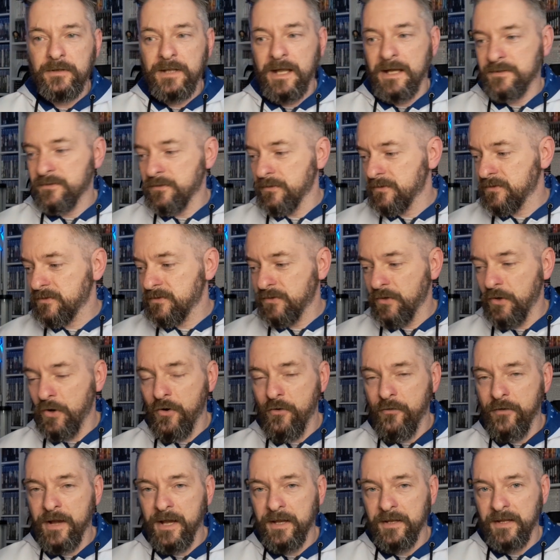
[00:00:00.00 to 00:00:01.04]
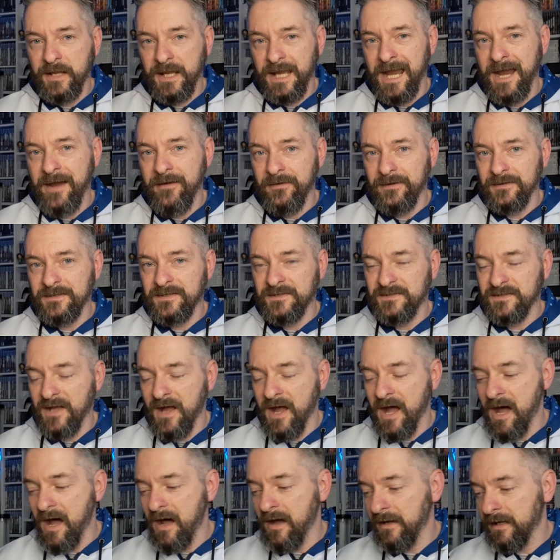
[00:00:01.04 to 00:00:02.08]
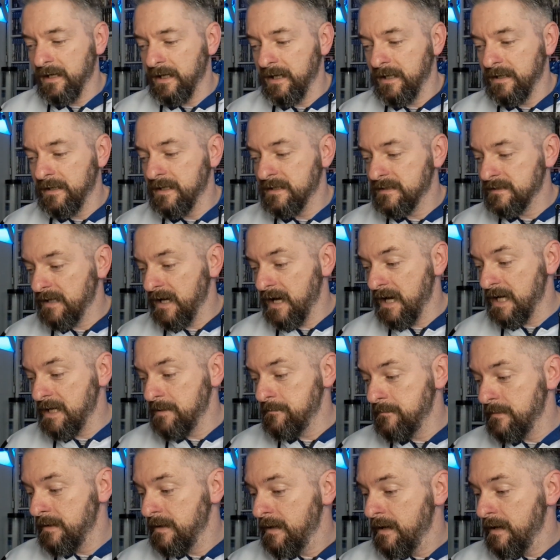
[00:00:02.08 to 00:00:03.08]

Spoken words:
that sort of story and the characters are in this game.